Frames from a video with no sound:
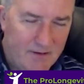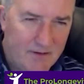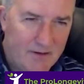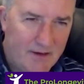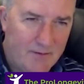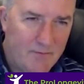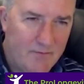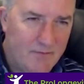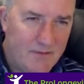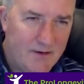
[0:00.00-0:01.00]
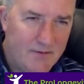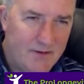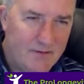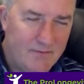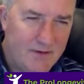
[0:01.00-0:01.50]
it's like
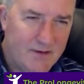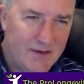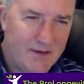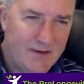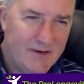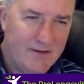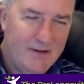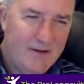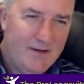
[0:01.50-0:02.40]
it's like in a